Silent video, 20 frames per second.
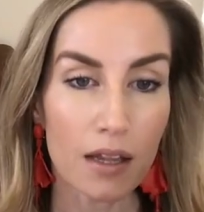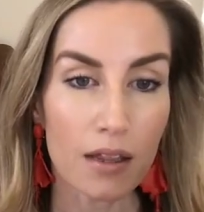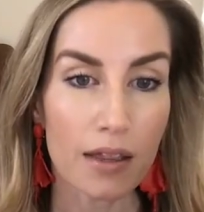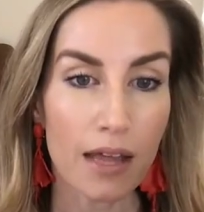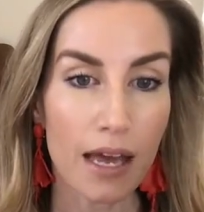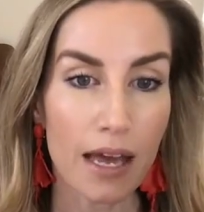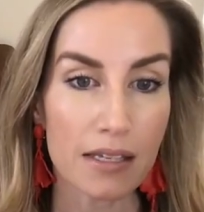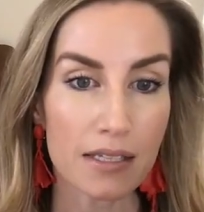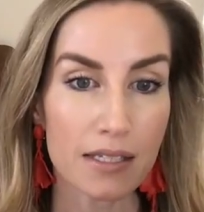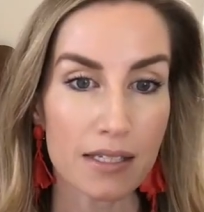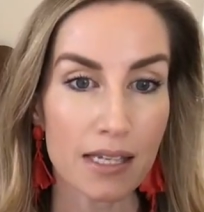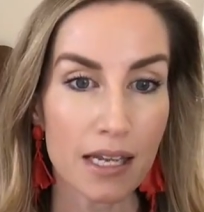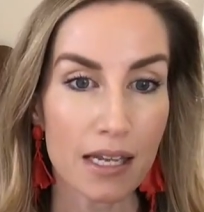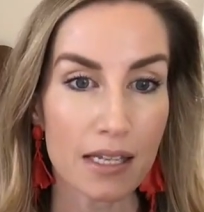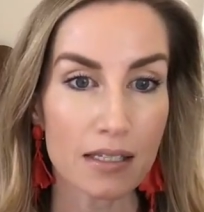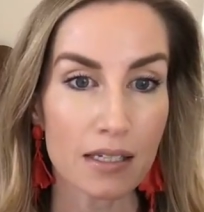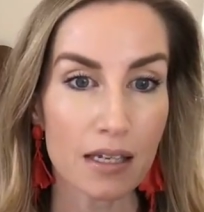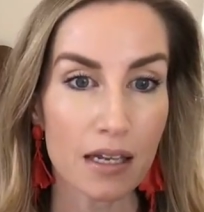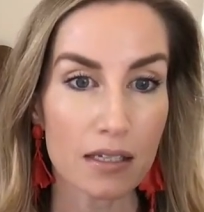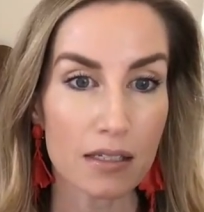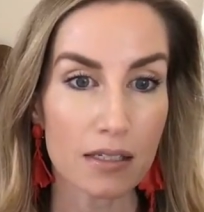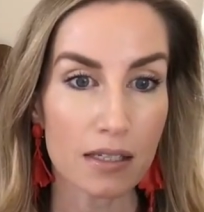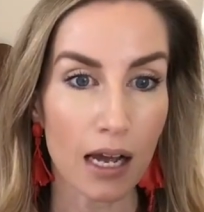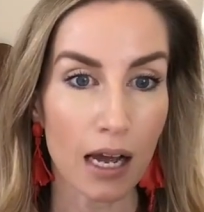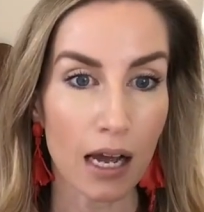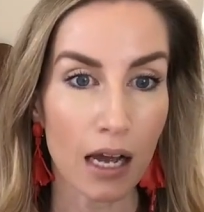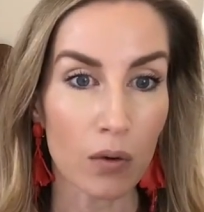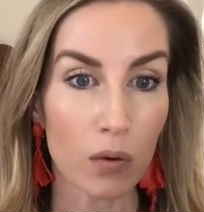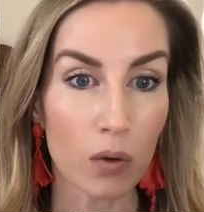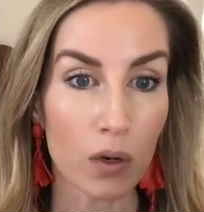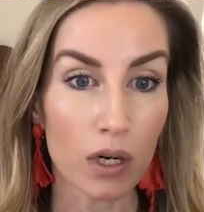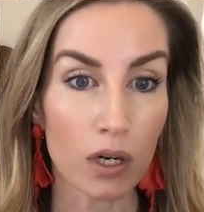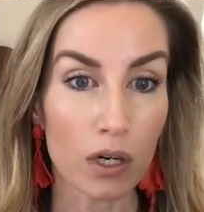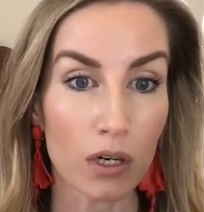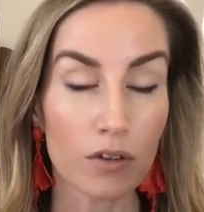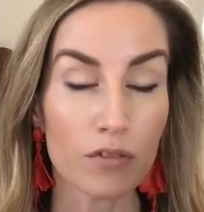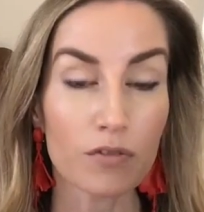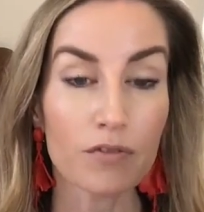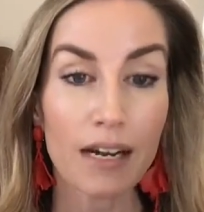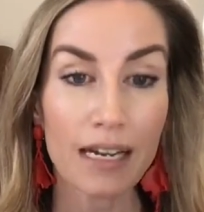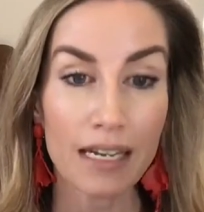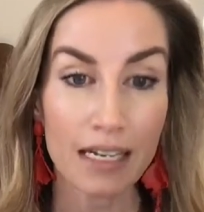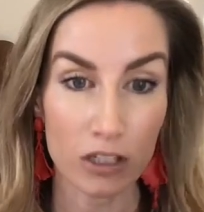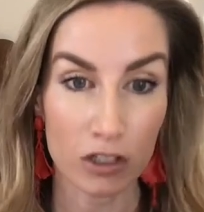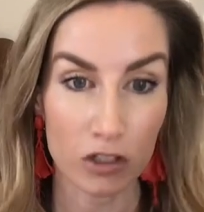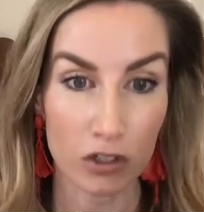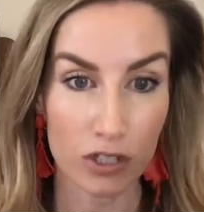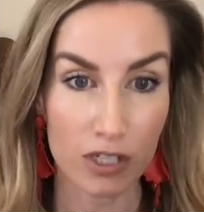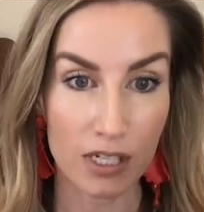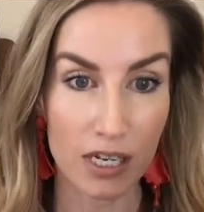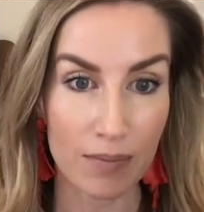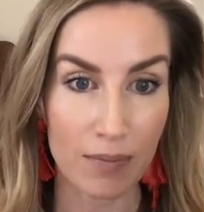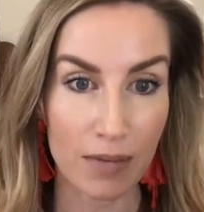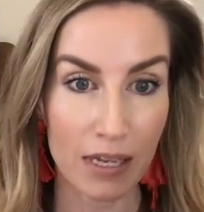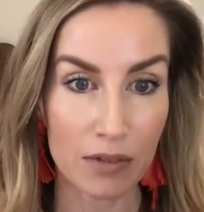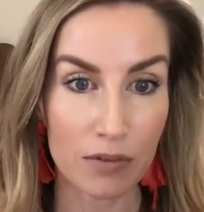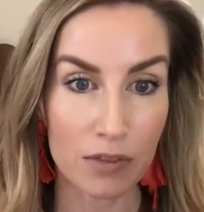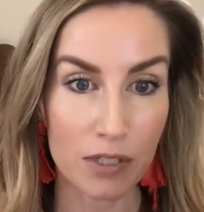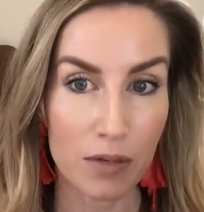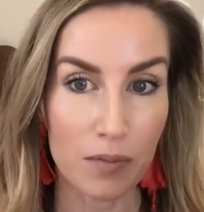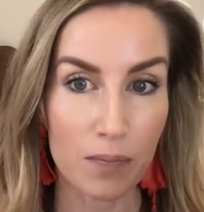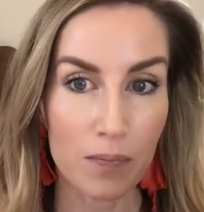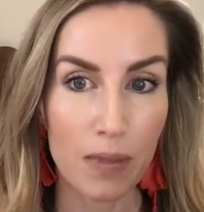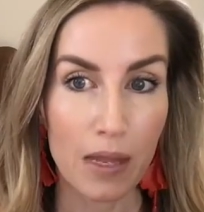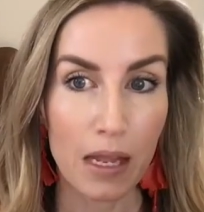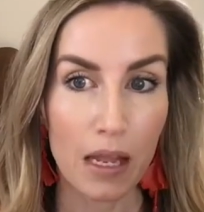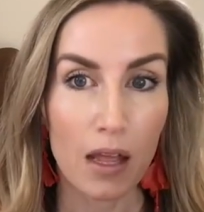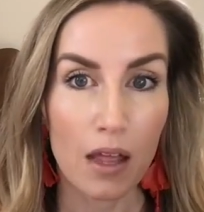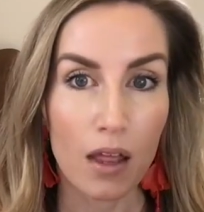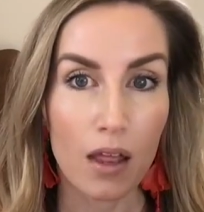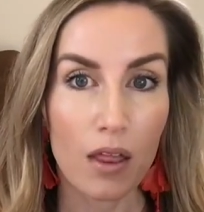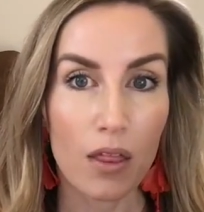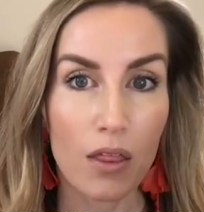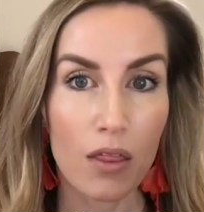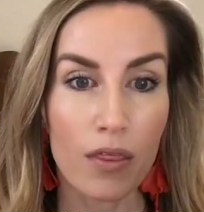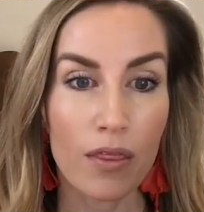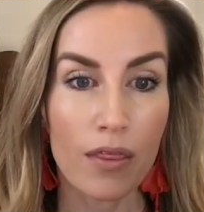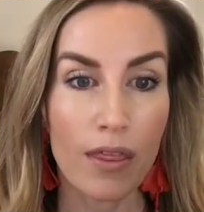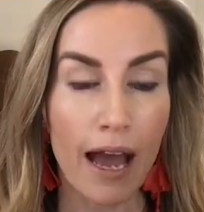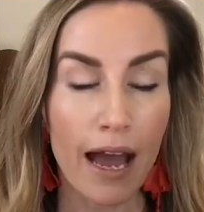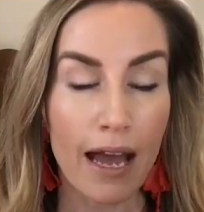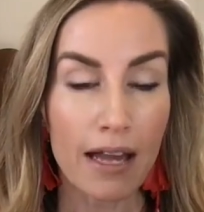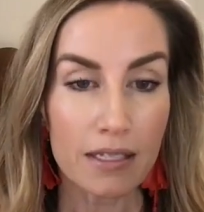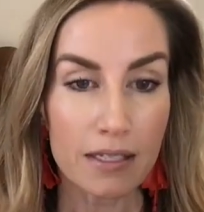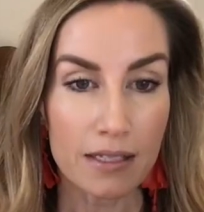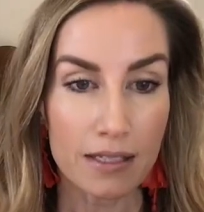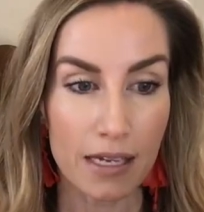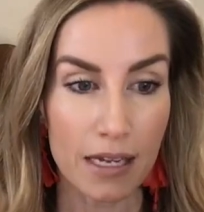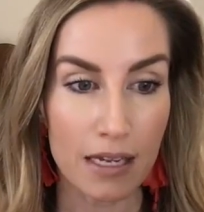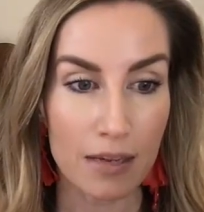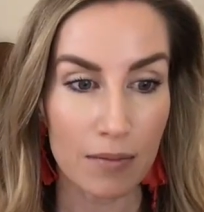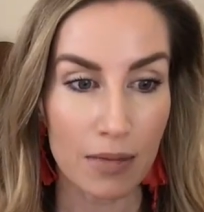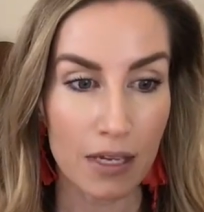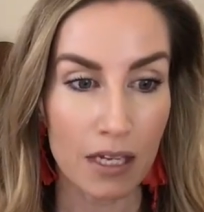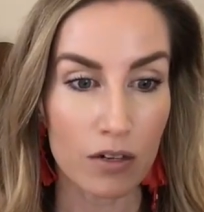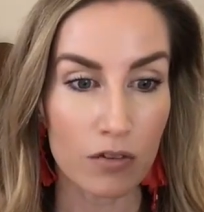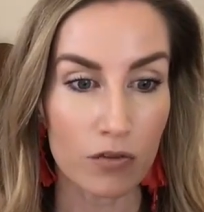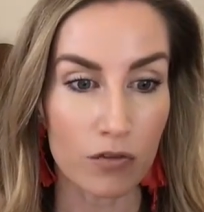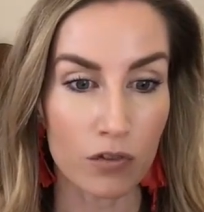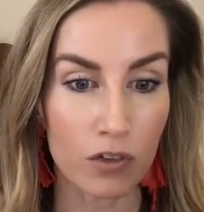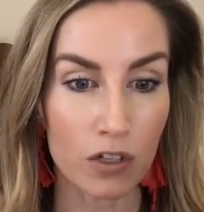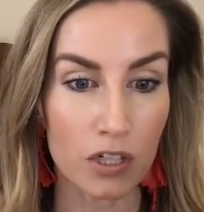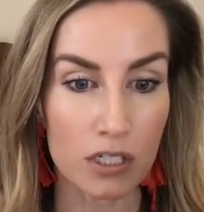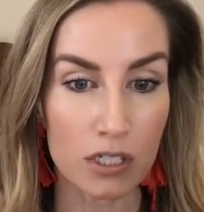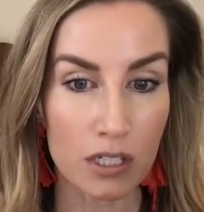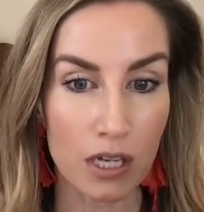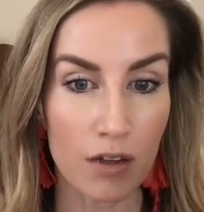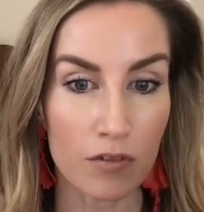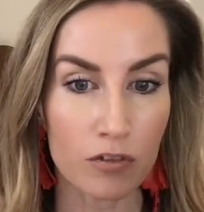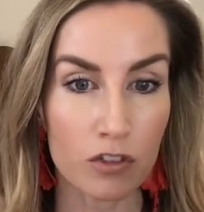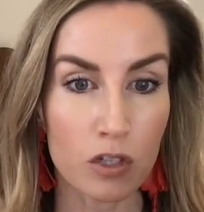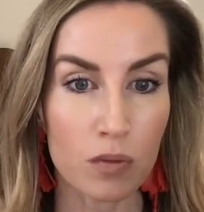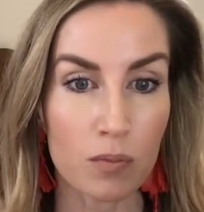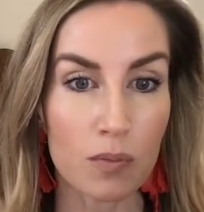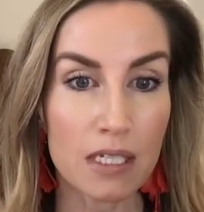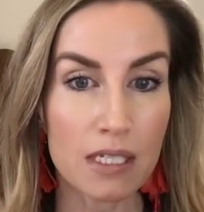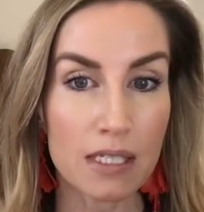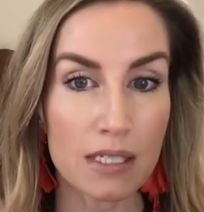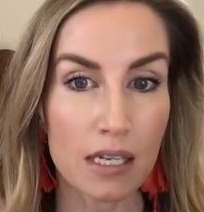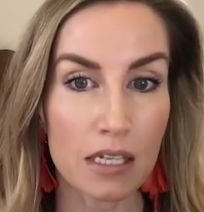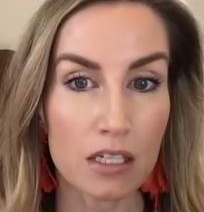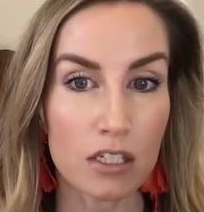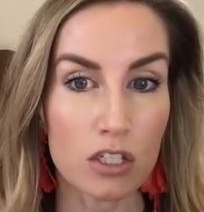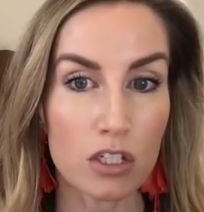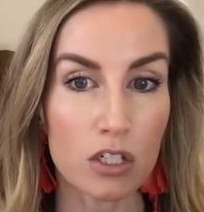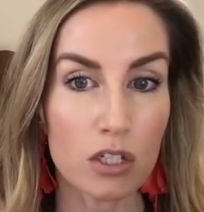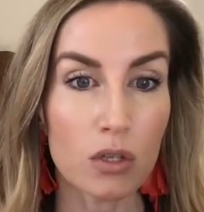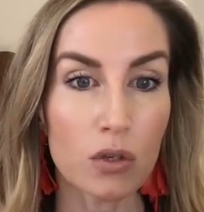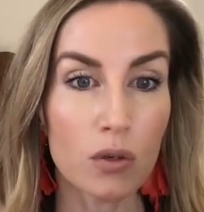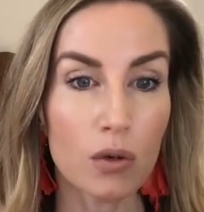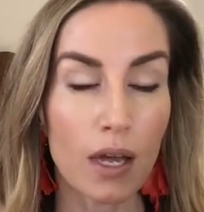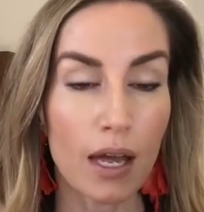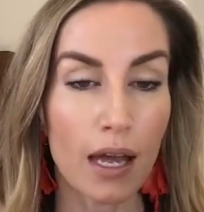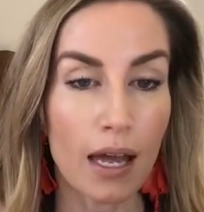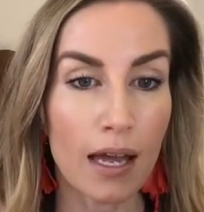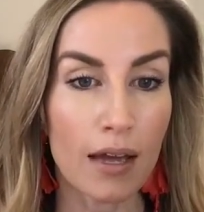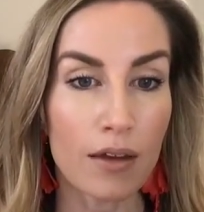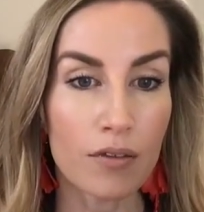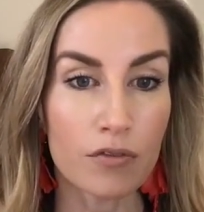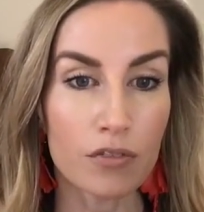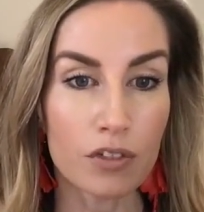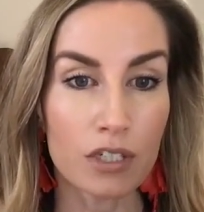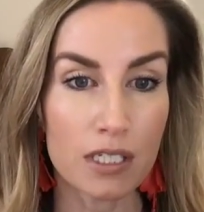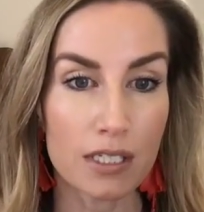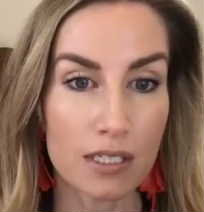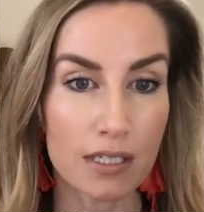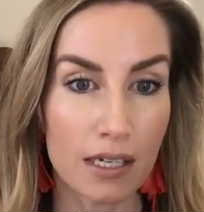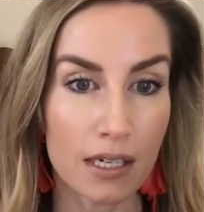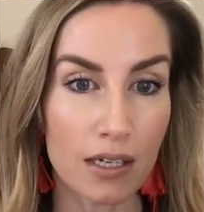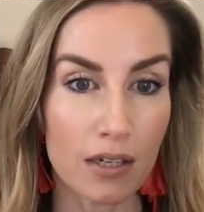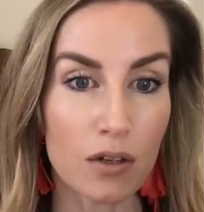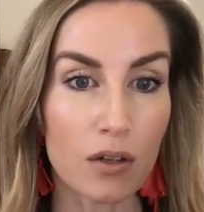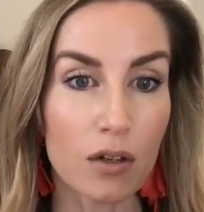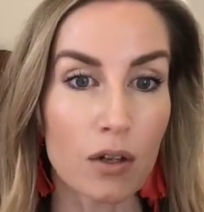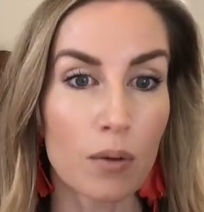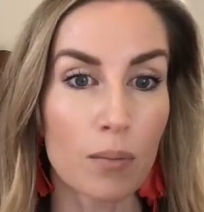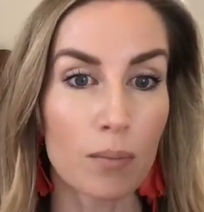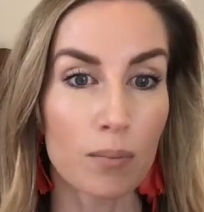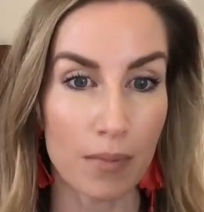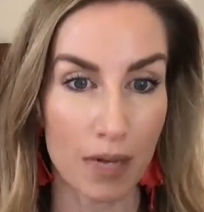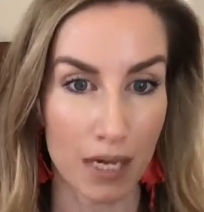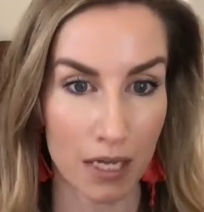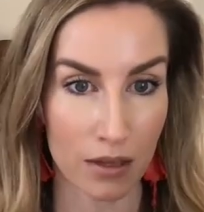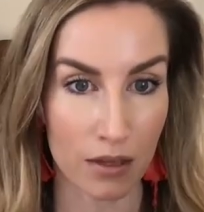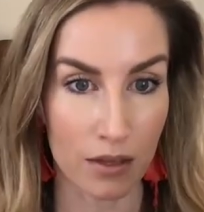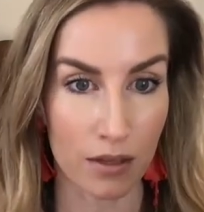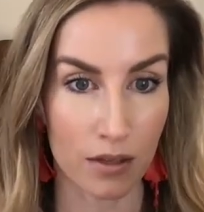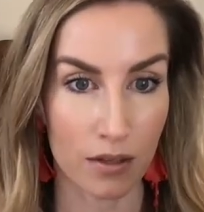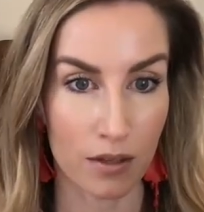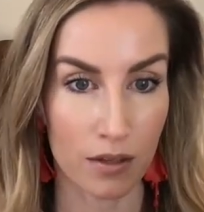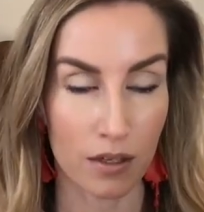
that sends us our financial statement. That statement, first off, should be sent to you every single month,